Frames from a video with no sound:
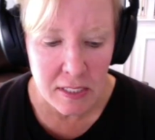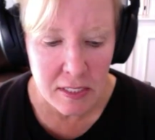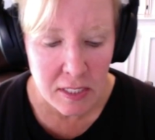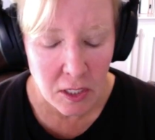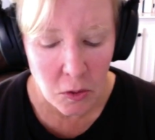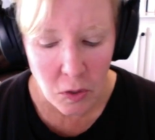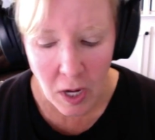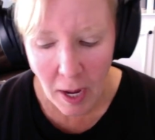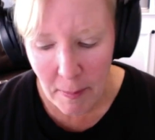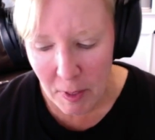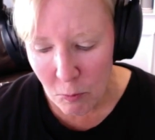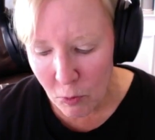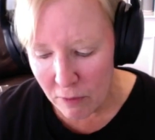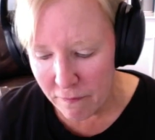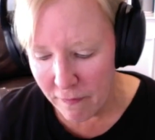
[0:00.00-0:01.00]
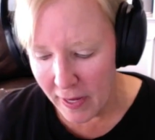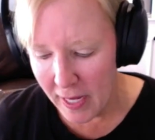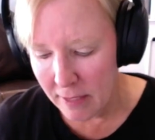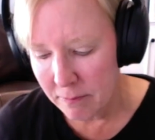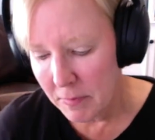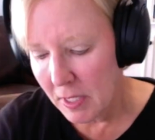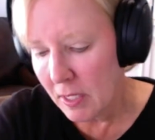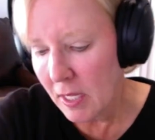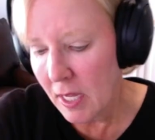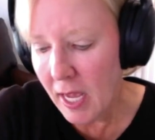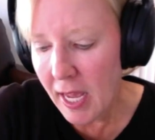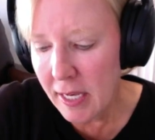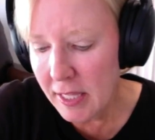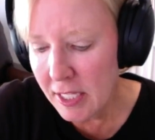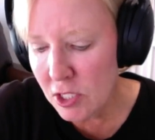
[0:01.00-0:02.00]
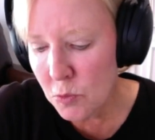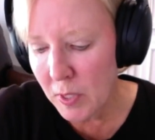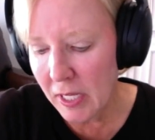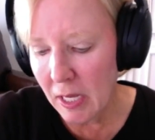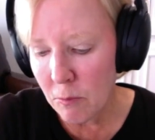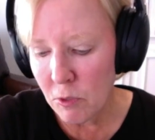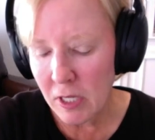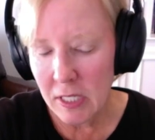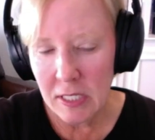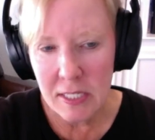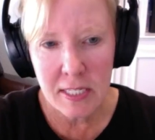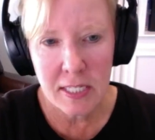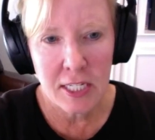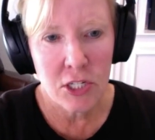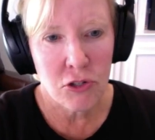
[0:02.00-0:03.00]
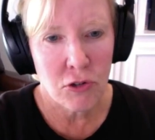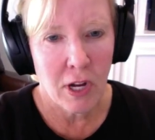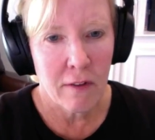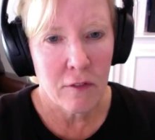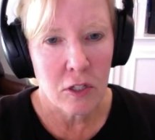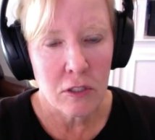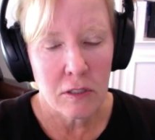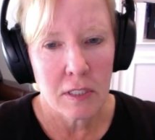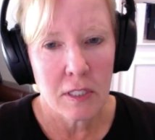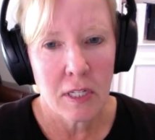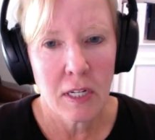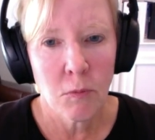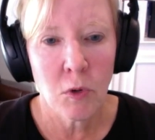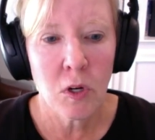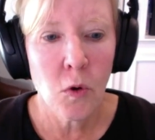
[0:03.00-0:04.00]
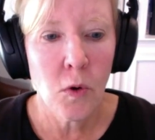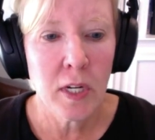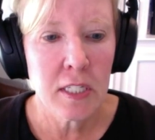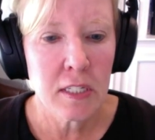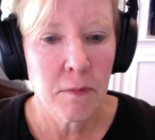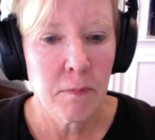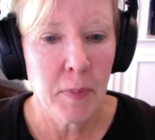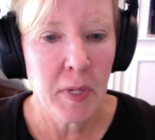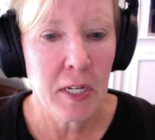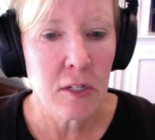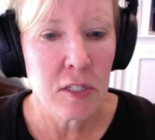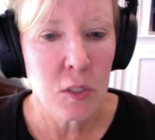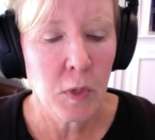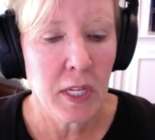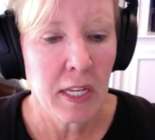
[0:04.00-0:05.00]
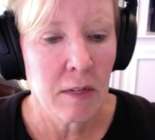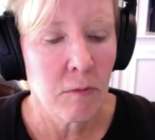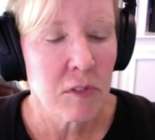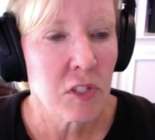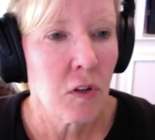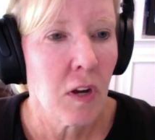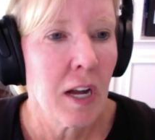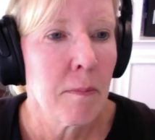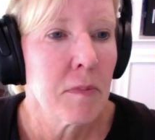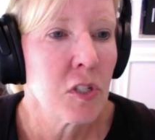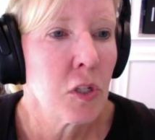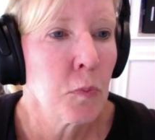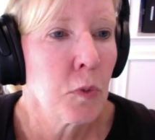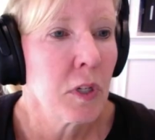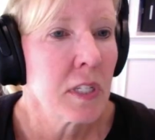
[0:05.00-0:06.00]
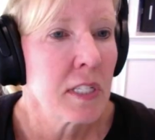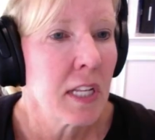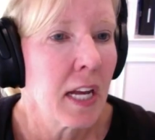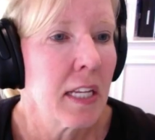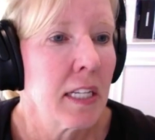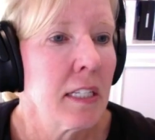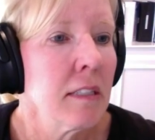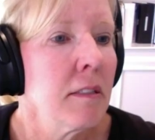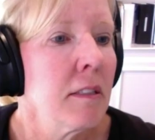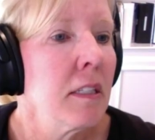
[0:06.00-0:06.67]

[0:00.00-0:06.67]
So, I mean, we're fine. And this weekend, we're going to see Trevor. We're going to Parents Weekend. So I'm super excited.